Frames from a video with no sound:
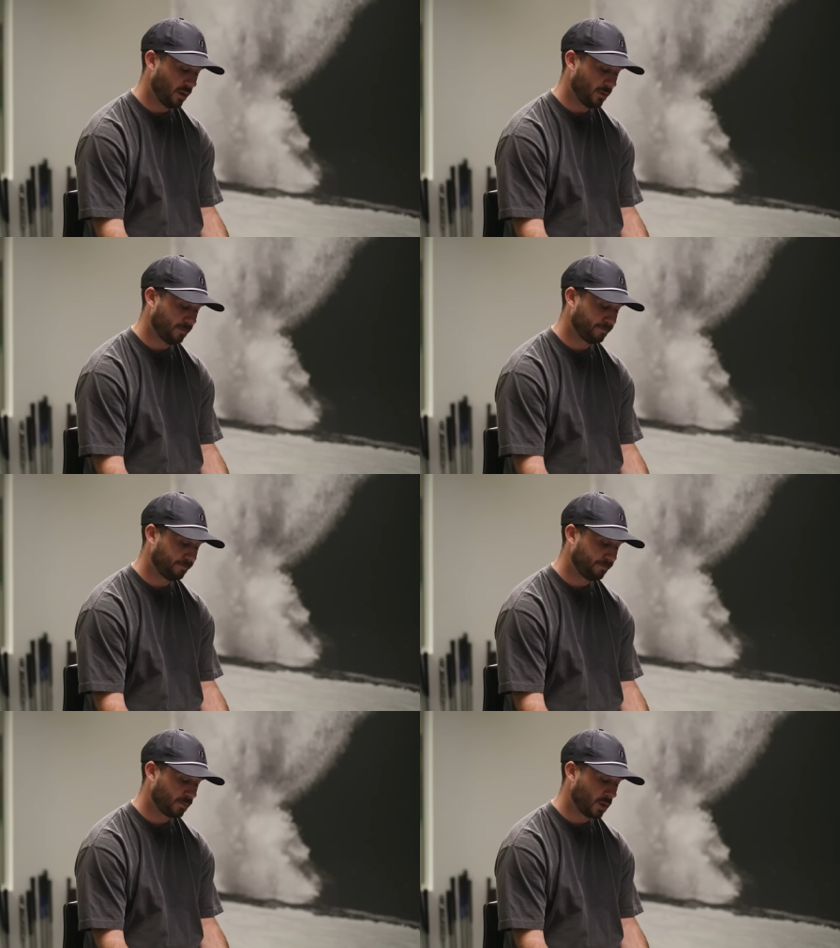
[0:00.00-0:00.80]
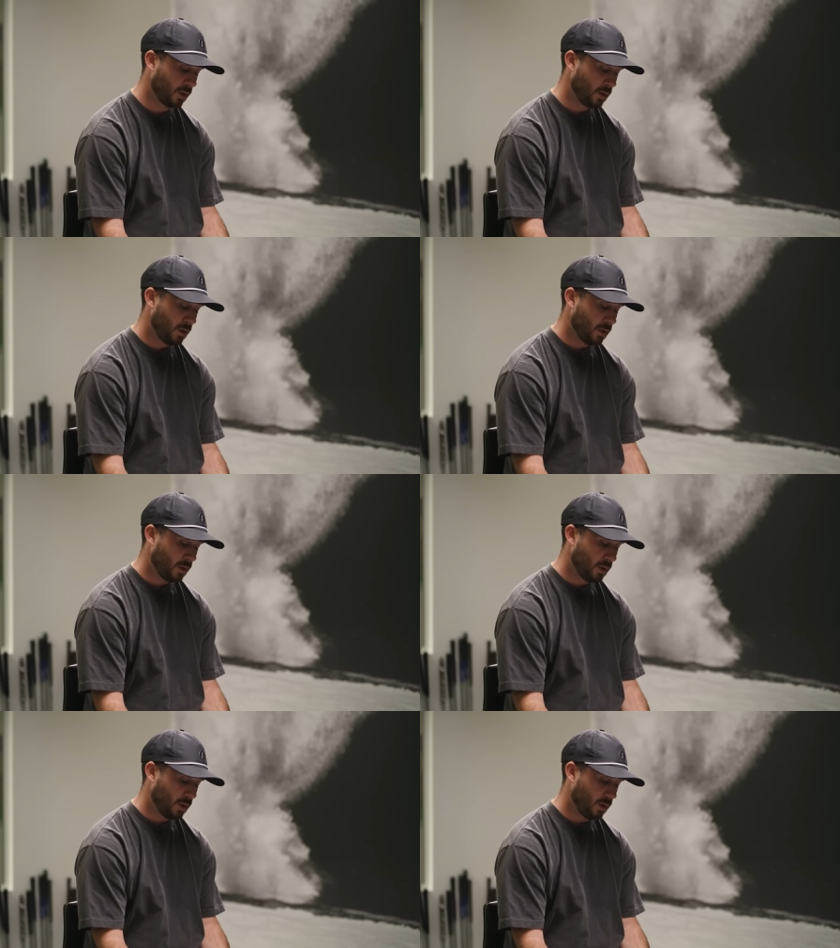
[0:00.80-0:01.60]
Um,
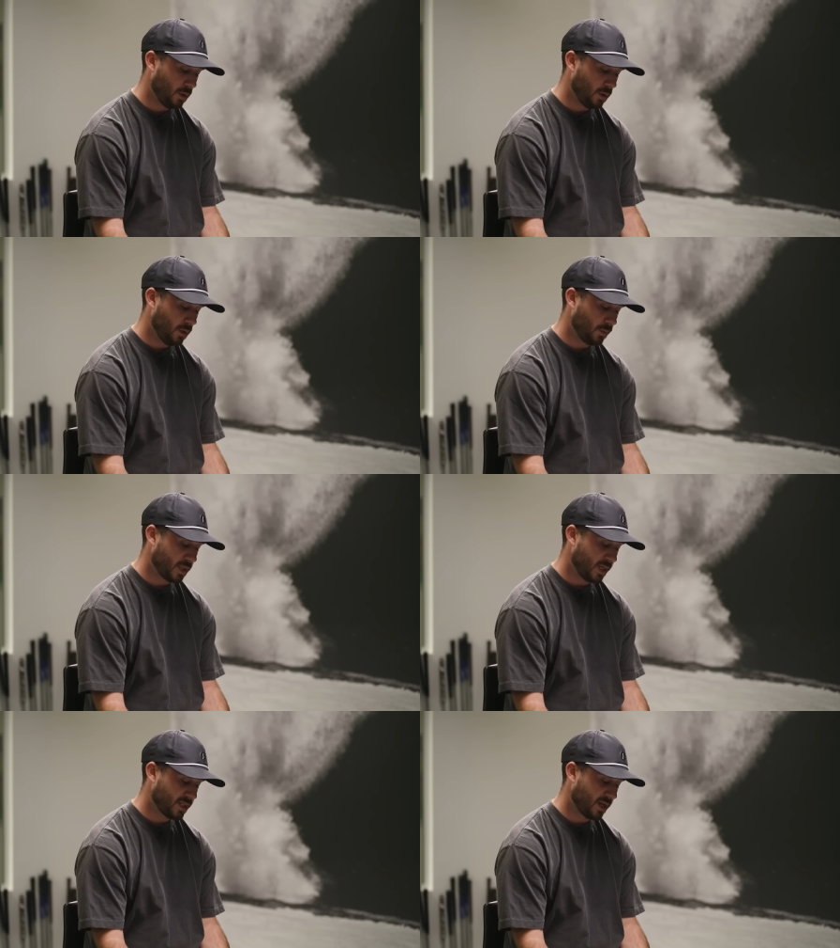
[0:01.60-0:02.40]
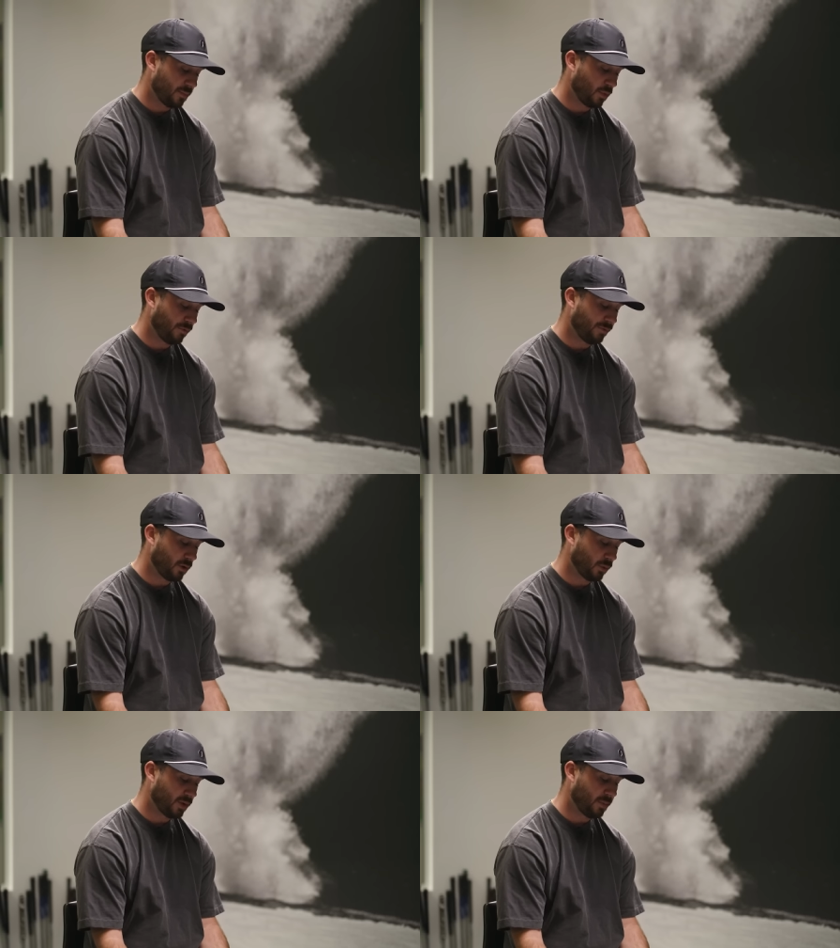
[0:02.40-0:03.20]
there was an SI
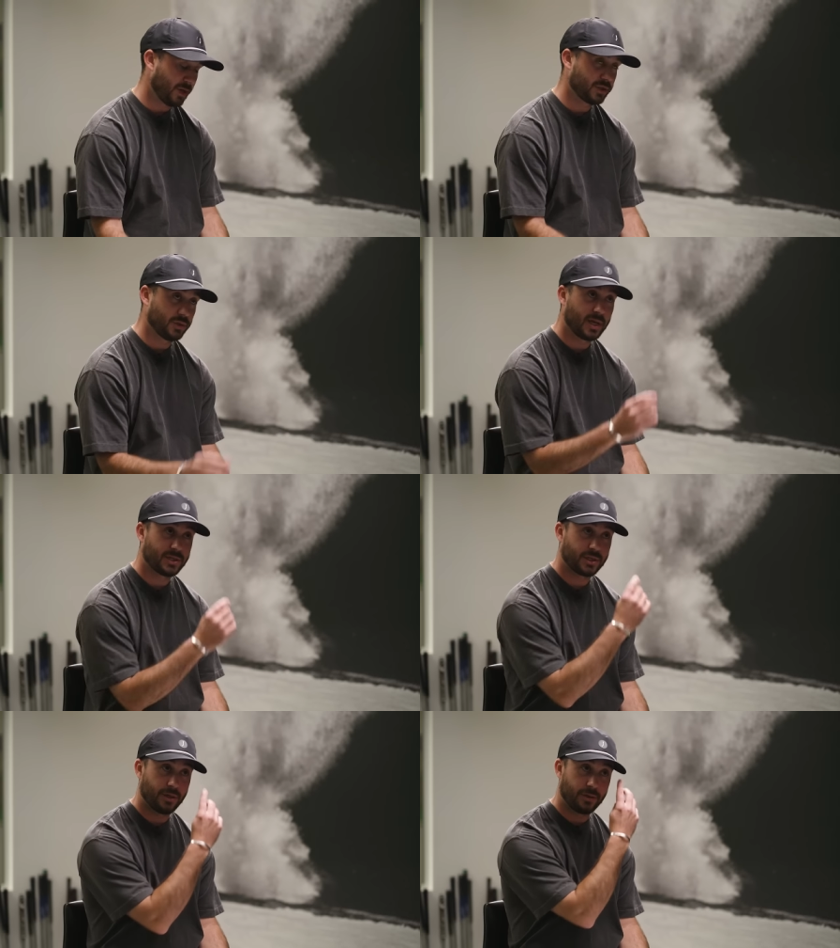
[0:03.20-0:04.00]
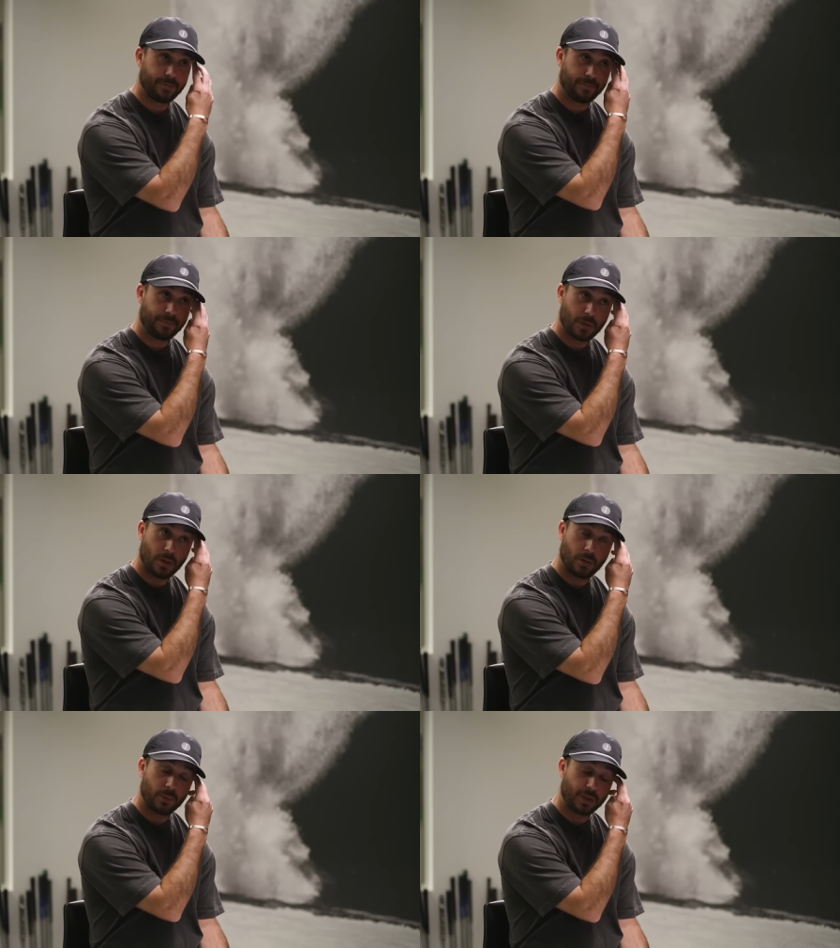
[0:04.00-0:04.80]
profile written about you last year,
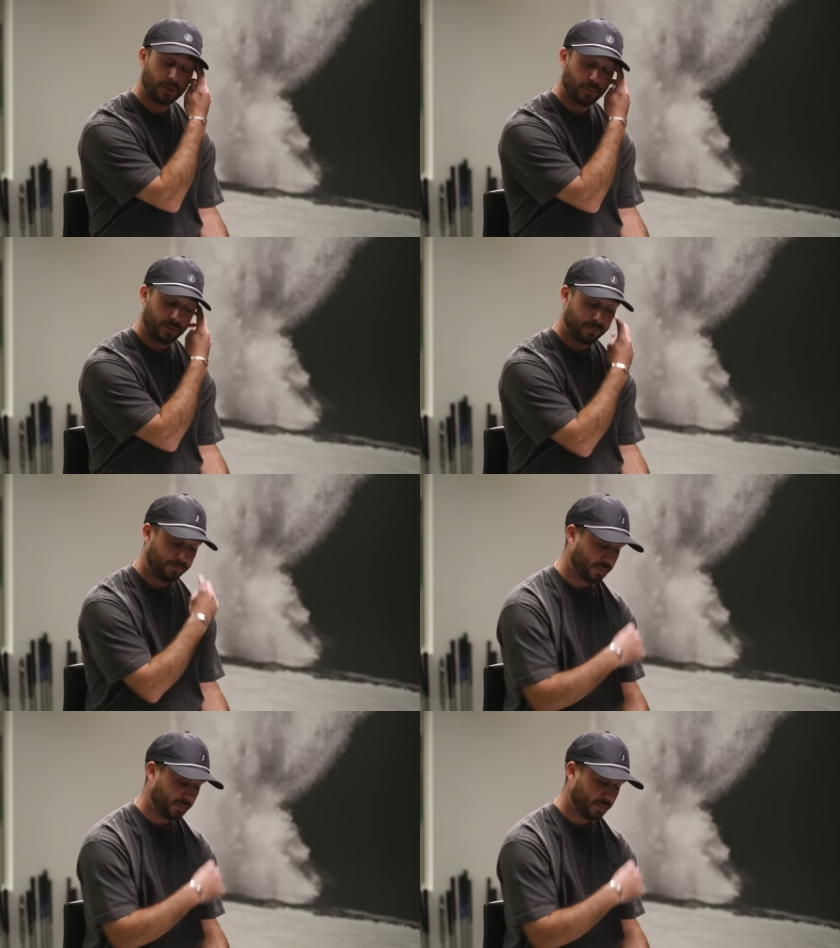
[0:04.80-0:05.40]
a really good one.